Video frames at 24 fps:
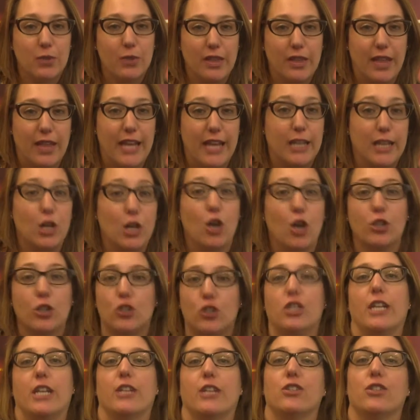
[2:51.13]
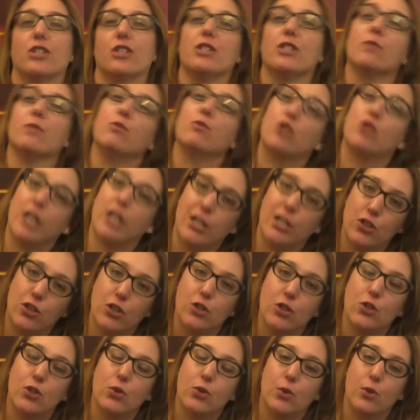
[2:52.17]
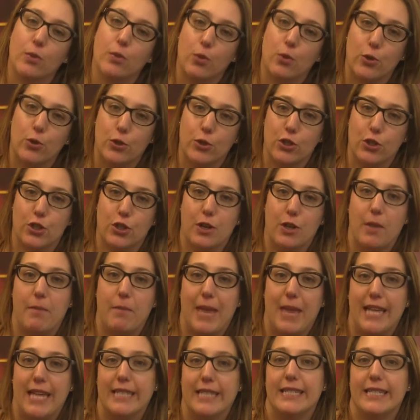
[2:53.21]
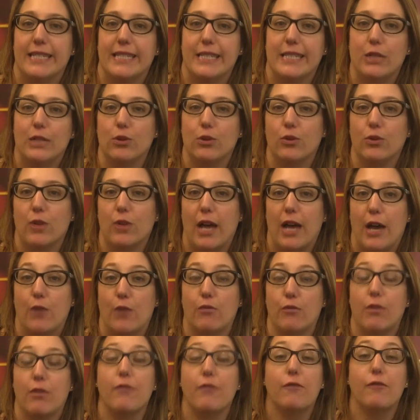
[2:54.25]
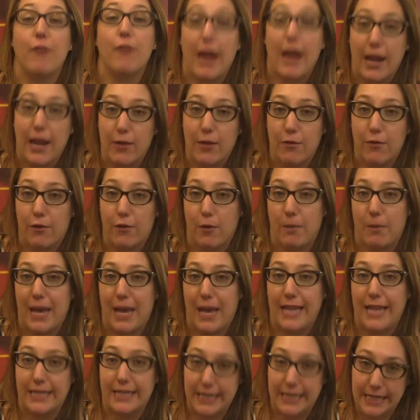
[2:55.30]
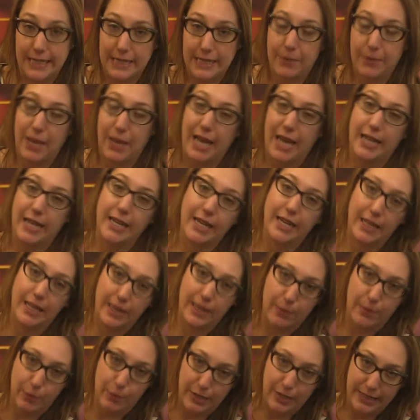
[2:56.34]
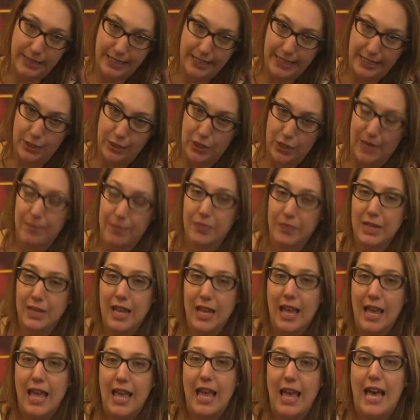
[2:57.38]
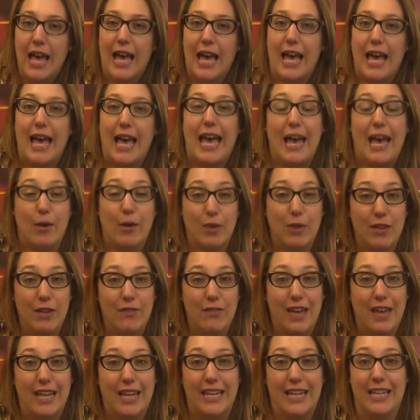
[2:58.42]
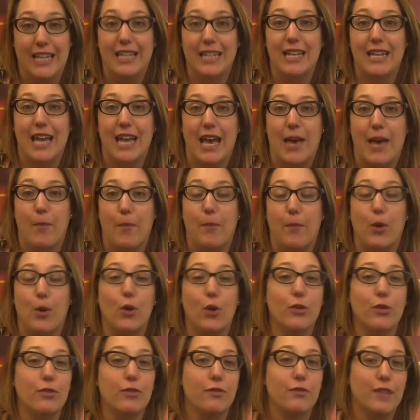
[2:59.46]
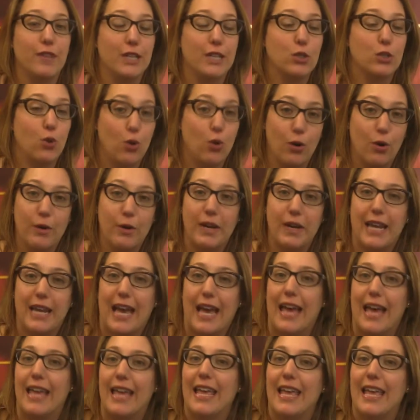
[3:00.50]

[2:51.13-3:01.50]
with a conscientious objection to abortion may still refrain from participating in the procedure. However, in both Victoria